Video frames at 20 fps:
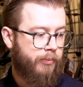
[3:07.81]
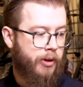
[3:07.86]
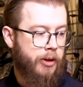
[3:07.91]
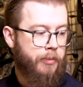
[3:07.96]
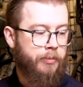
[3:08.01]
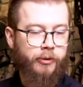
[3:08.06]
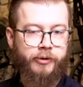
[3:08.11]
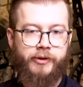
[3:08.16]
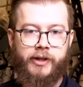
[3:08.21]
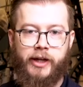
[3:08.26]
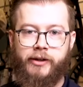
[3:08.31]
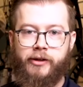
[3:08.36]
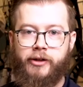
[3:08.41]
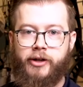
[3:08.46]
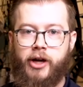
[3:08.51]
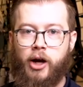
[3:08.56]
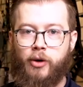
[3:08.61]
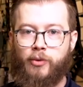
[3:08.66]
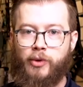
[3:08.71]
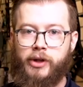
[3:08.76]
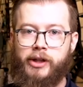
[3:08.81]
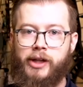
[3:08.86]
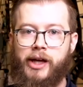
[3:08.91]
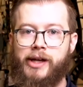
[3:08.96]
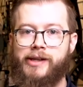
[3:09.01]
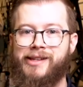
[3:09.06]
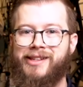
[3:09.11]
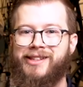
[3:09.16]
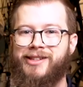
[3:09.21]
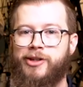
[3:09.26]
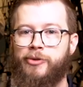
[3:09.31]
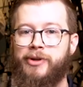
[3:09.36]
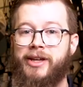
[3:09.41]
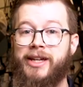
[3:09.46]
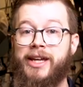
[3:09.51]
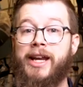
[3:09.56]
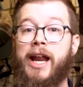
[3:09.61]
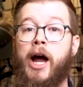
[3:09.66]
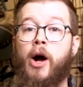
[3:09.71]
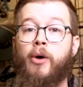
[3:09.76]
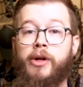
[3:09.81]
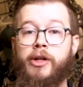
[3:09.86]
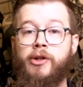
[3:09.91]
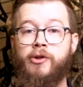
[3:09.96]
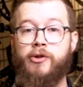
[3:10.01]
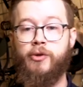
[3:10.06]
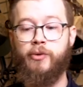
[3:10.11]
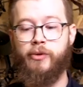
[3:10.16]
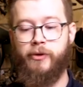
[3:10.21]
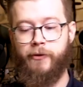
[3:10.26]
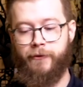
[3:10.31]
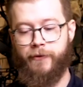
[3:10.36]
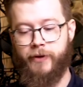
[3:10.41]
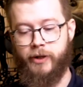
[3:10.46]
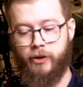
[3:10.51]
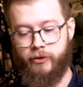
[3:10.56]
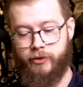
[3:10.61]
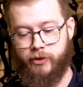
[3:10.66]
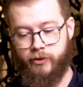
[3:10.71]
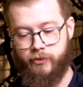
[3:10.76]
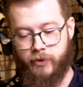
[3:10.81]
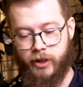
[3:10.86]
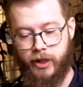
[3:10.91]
people tend to not realize it until they get out into the field,